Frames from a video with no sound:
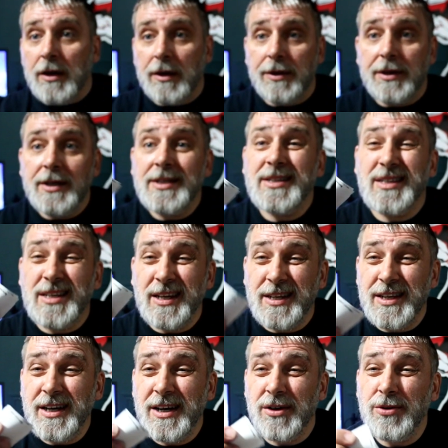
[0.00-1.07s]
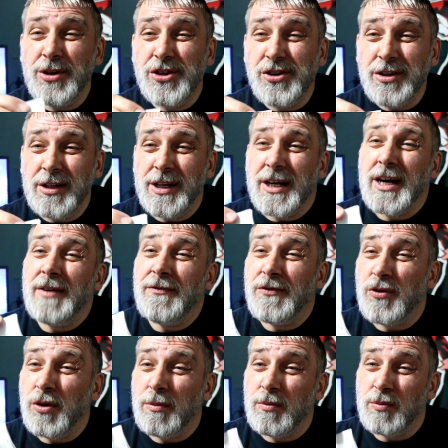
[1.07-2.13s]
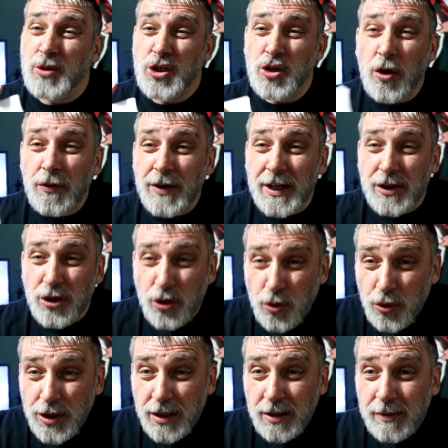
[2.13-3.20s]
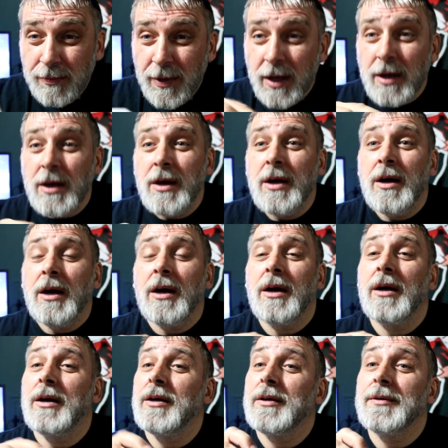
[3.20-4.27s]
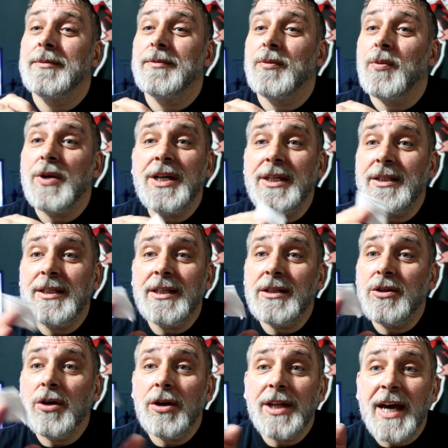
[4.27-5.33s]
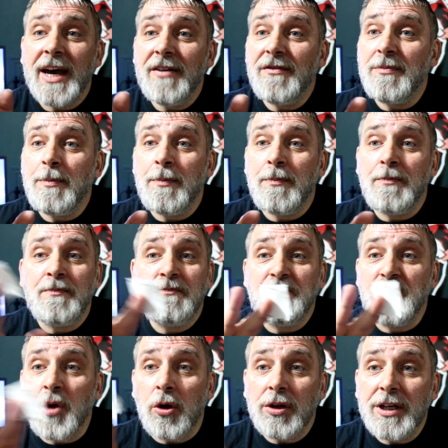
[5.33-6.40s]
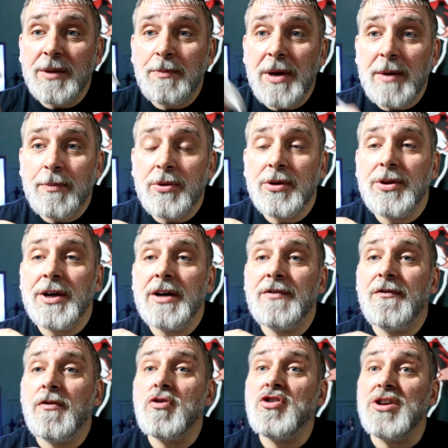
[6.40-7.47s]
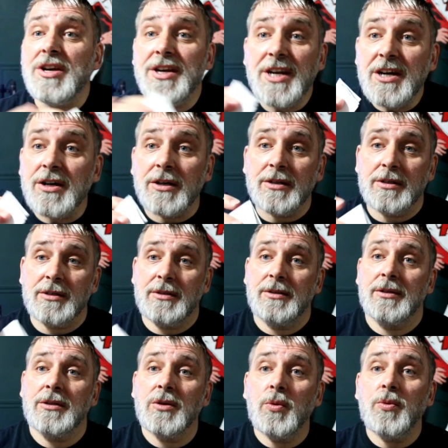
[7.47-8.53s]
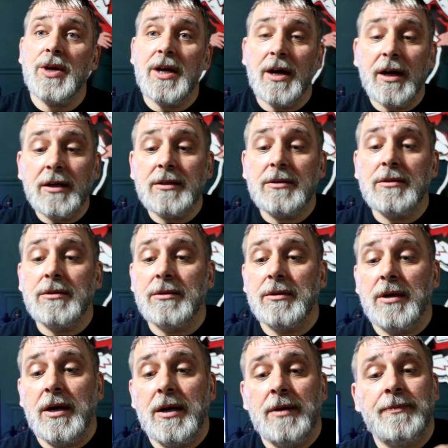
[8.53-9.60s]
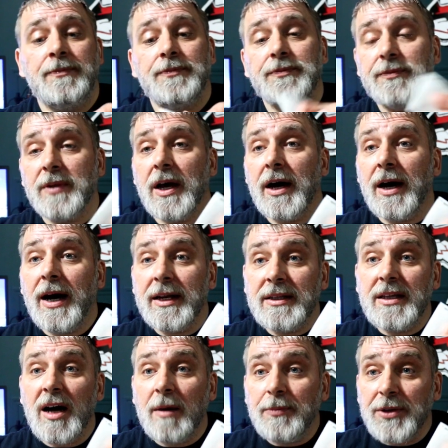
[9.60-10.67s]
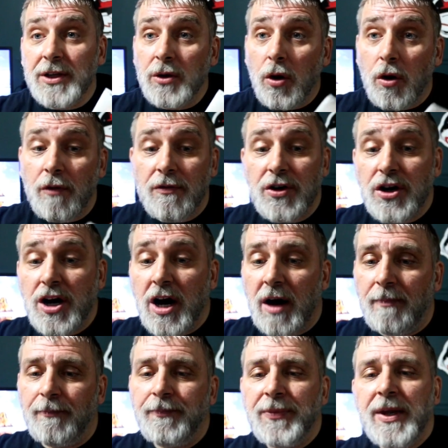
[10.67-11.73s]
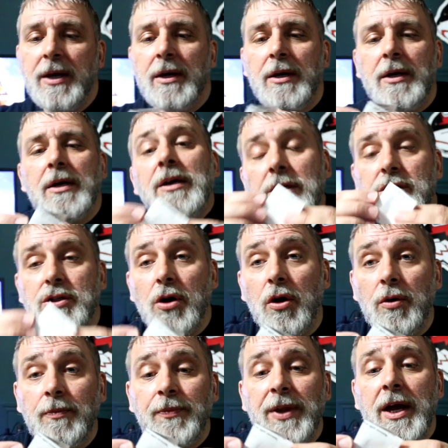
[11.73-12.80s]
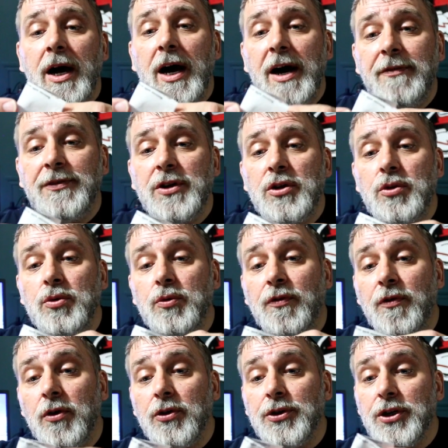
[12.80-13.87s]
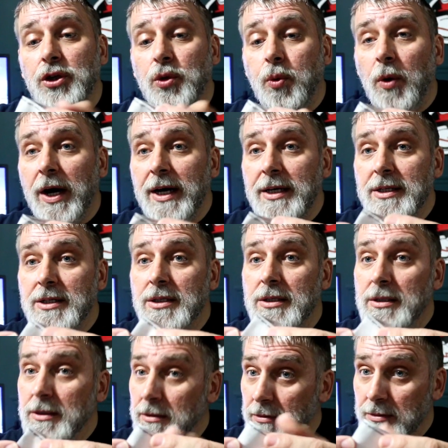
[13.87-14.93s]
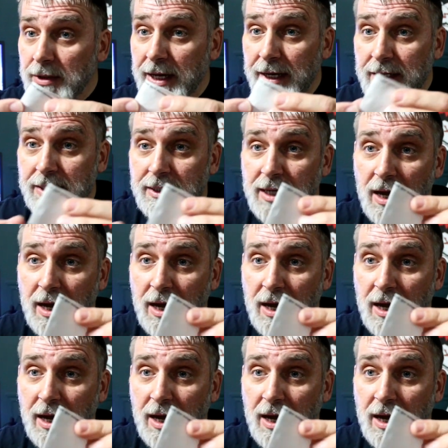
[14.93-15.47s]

This technique originally come from Soviet Union. Um, we did not have toilet paper there for years, so we had to adapt and overcome. So after you fold it twice, next